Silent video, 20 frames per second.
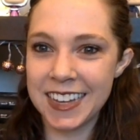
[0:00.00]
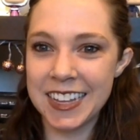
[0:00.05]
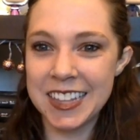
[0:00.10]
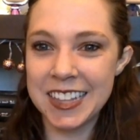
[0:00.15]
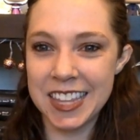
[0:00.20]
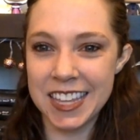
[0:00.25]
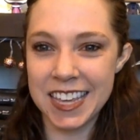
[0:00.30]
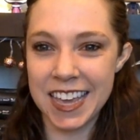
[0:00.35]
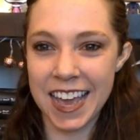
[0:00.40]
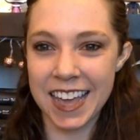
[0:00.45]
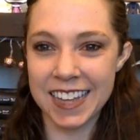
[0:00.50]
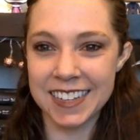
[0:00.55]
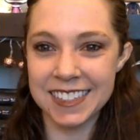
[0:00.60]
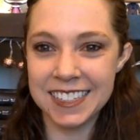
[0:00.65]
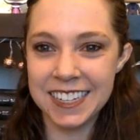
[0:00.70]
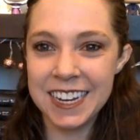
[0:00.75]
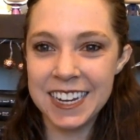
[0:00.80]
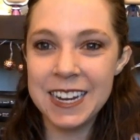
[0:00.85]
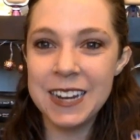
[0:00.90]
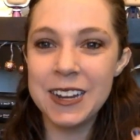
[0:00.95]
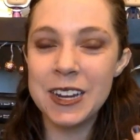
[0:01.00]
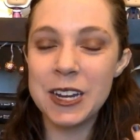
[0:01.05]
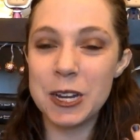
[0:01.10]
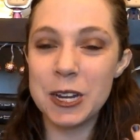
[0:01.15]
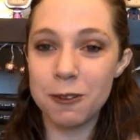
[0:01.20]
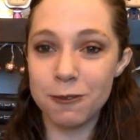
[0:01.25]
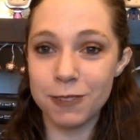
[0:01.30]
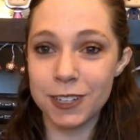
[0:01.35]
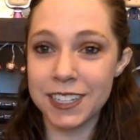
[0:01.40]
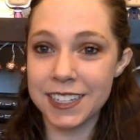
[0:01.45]
in the end,
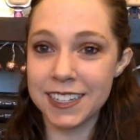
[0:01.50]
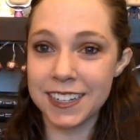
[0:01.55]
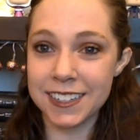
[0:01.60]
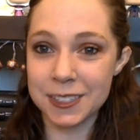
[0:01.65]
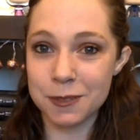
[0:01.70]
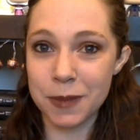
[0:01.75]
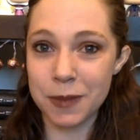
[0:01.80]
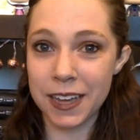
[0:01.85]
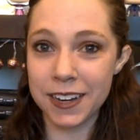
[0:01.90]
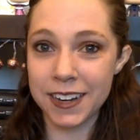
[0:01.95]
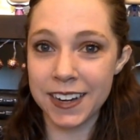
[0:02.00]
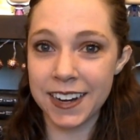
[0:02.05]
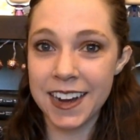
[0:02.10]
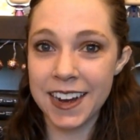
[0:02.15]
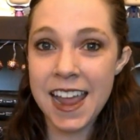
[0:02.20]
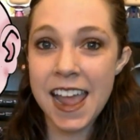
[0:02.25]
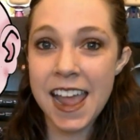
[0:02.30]
it really doesn't matter.